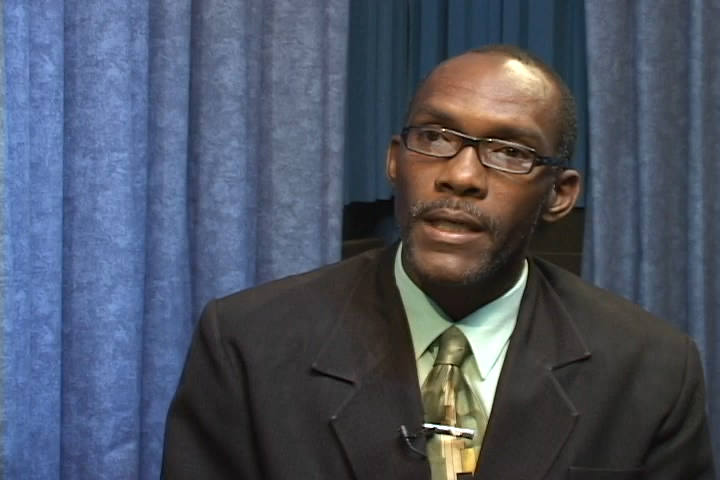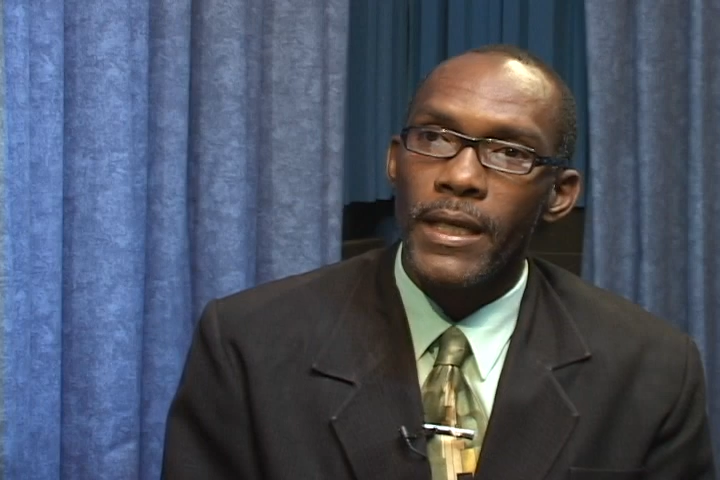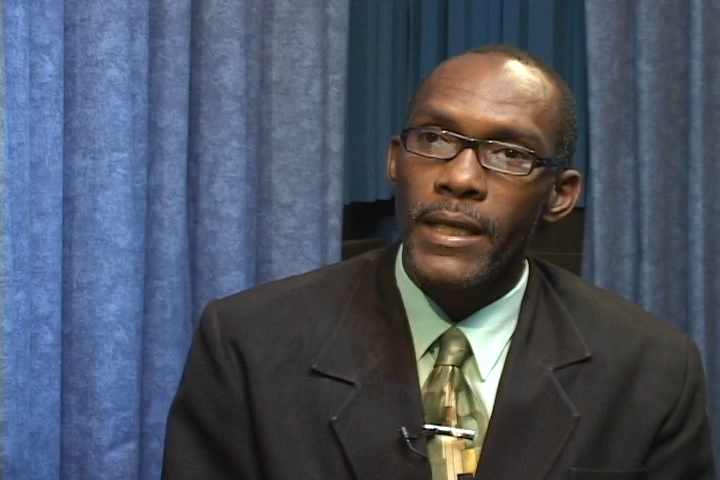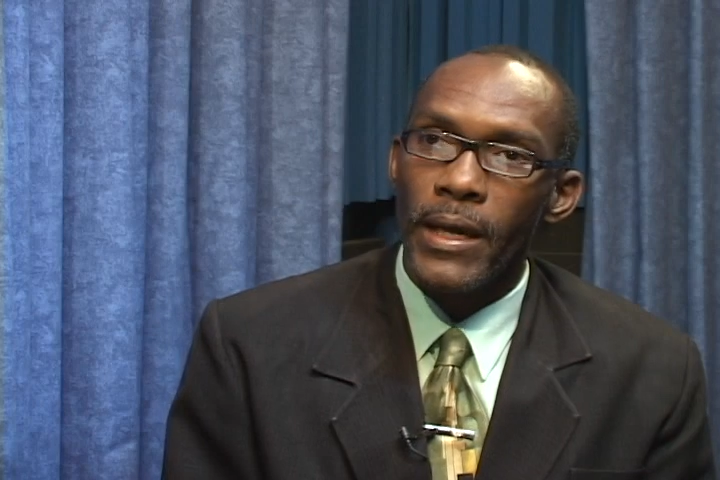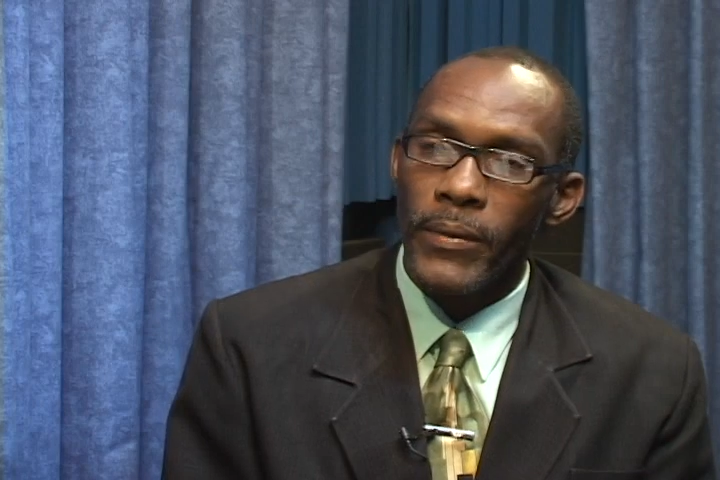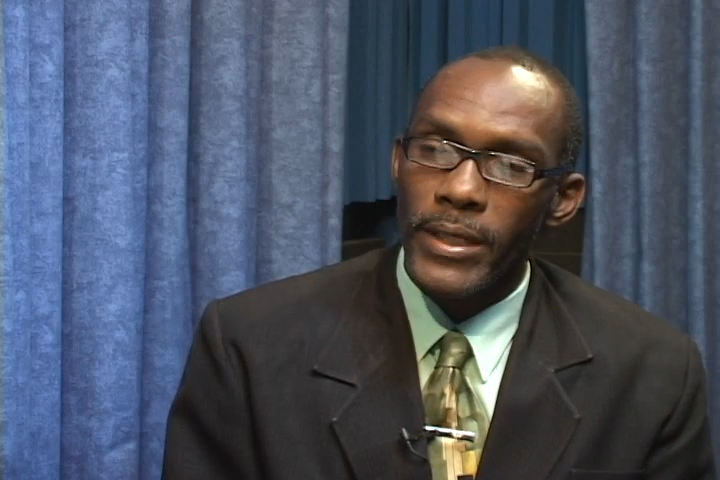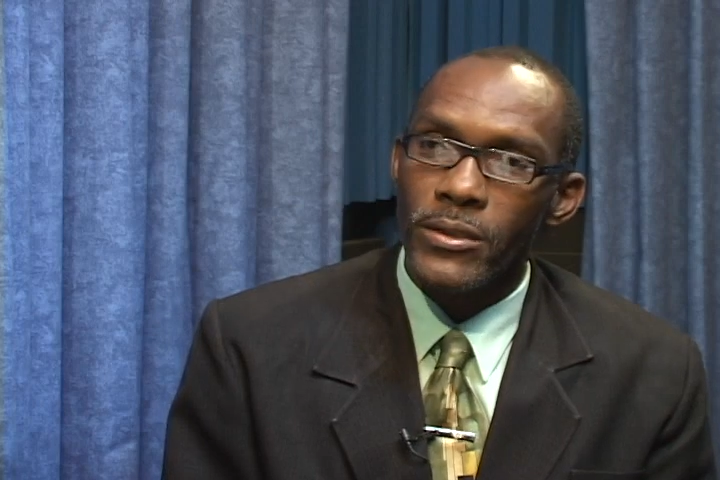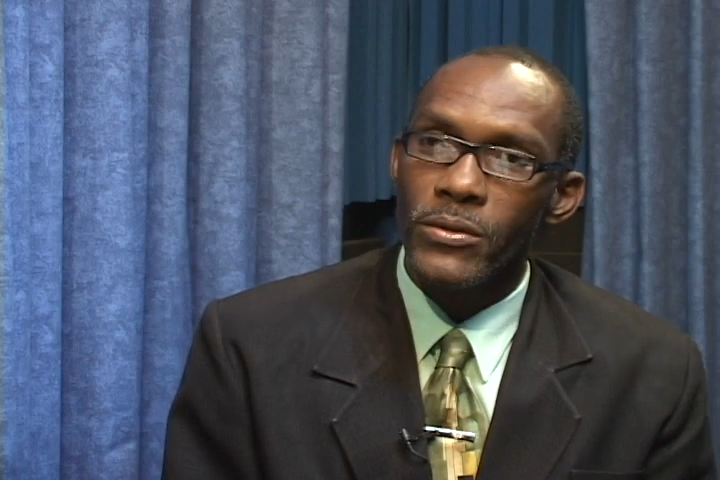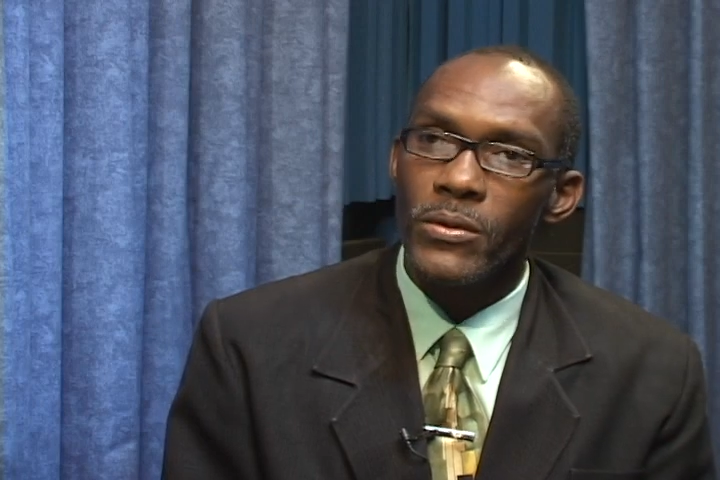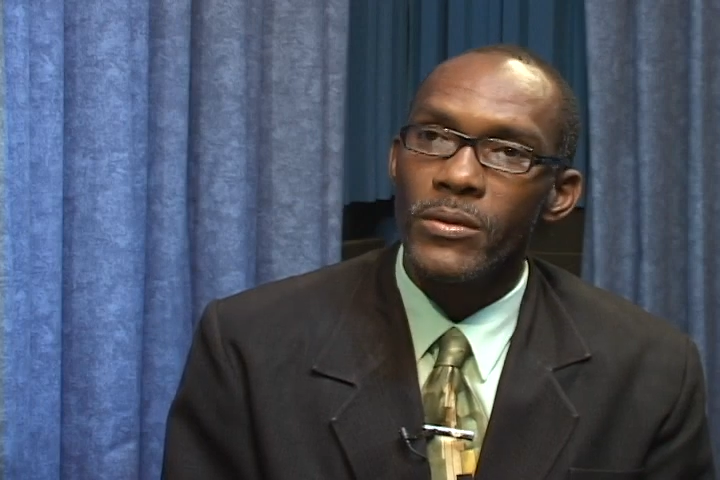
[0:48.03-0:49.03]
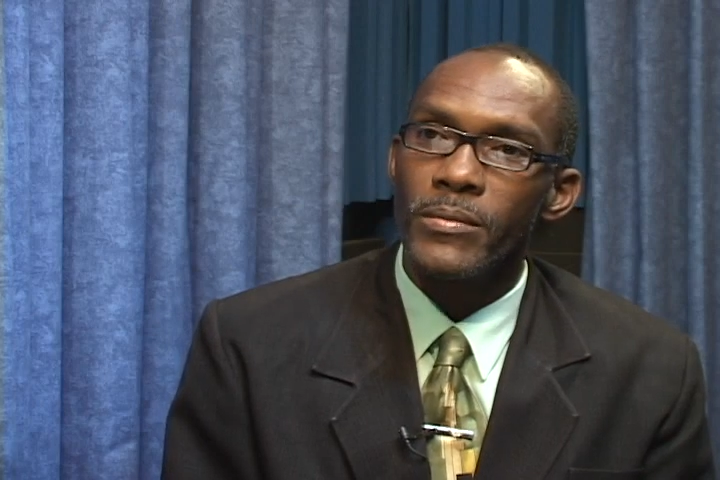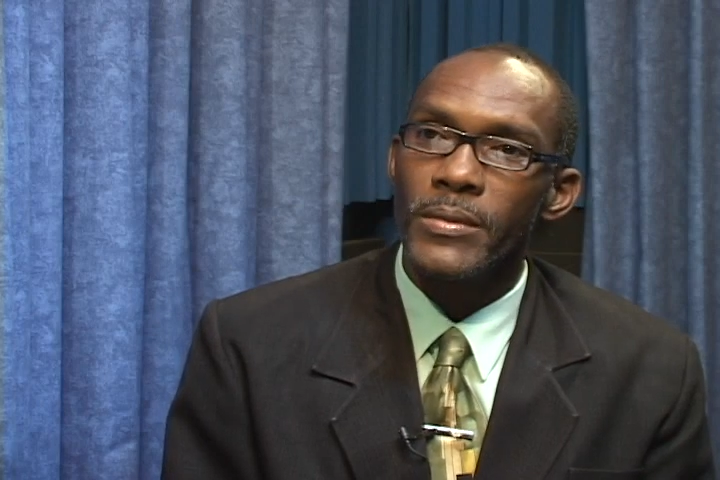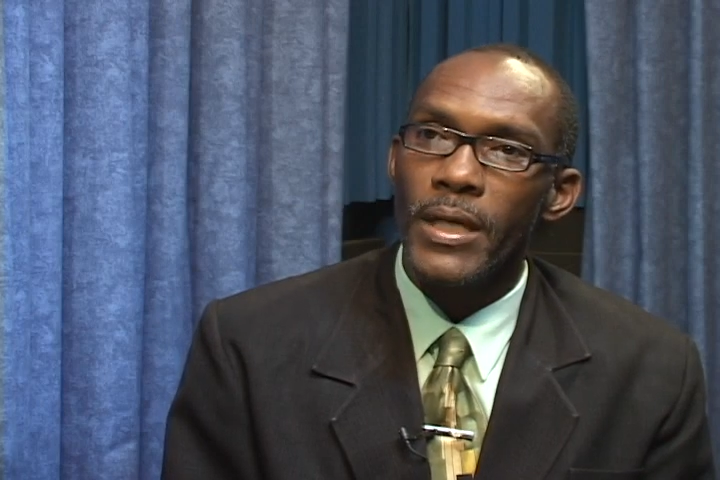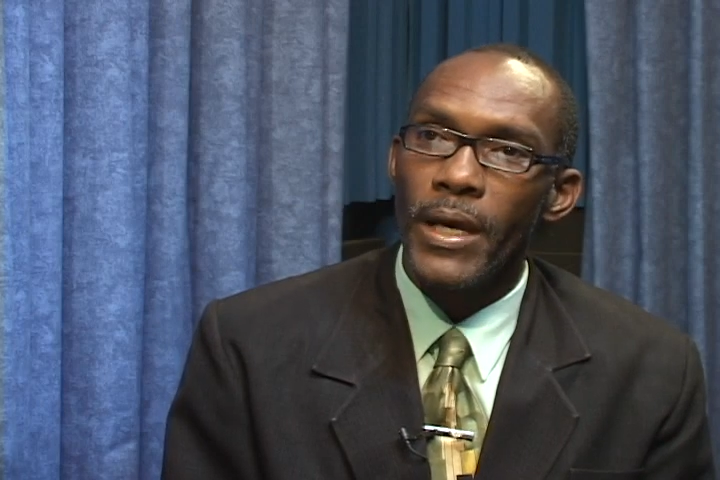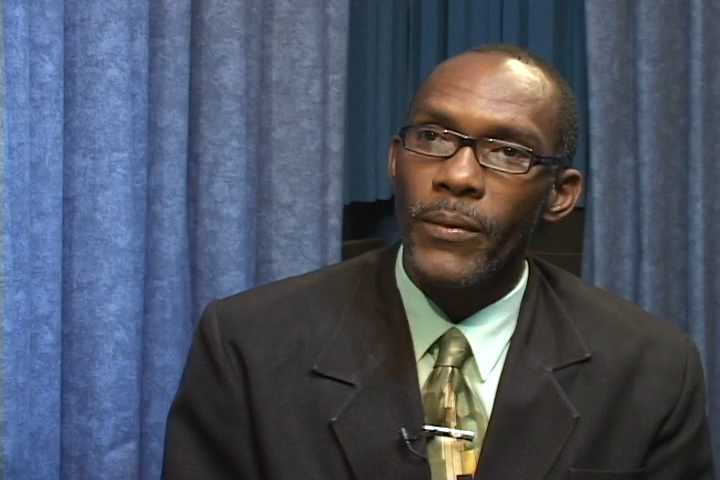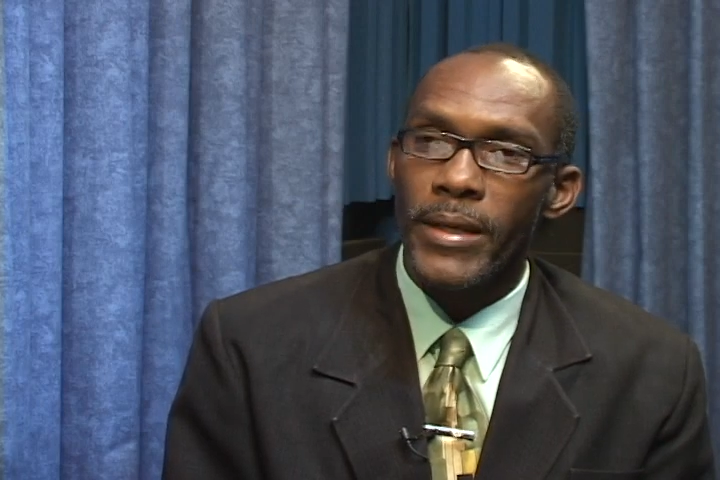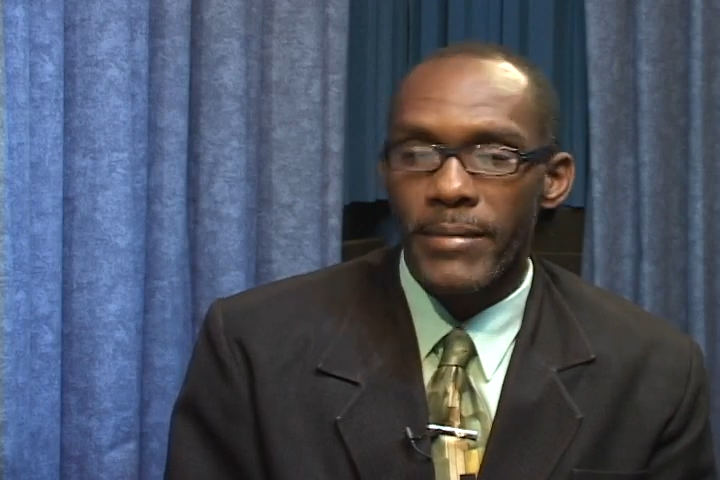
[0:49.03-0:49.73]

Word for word: and I went home. I went